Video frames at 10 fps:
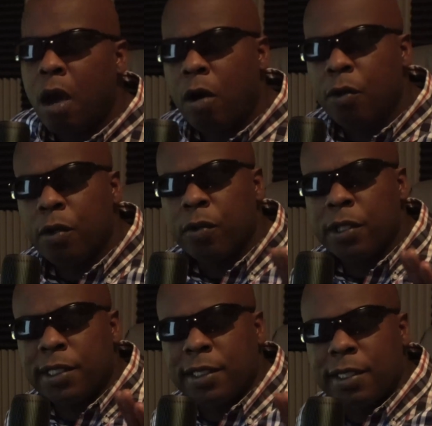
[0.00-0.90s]
Although
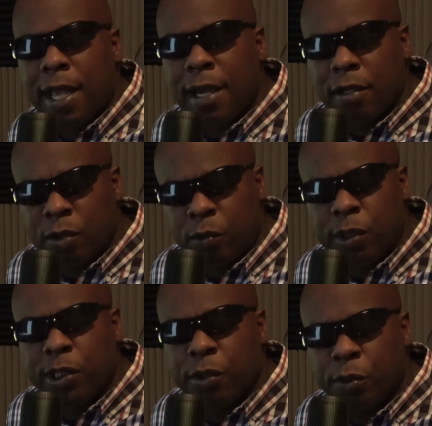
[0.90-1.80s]
this is not an
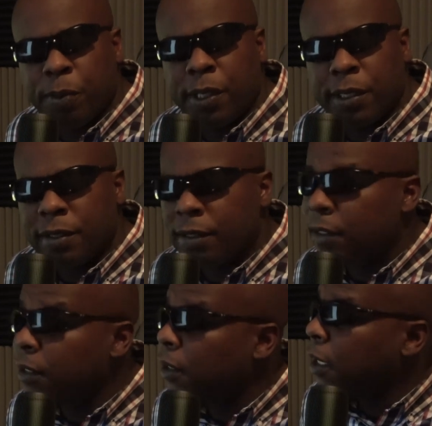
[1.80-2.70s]
original piece,